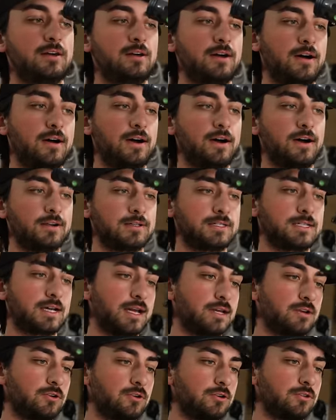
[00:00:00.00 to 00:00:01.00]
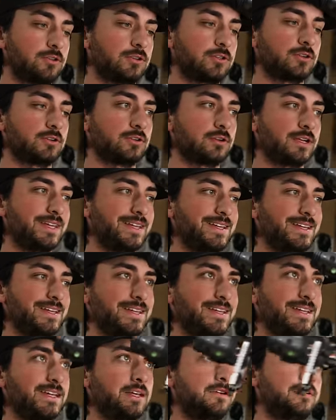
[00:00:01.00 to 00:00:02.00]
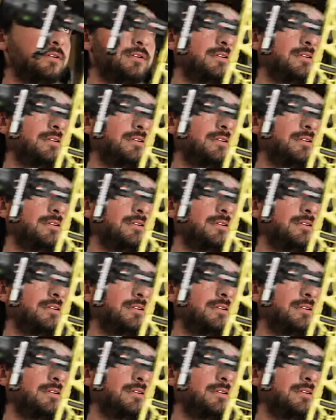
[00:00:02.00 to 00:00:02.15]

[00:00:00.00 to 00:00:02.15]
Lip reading: Title 38.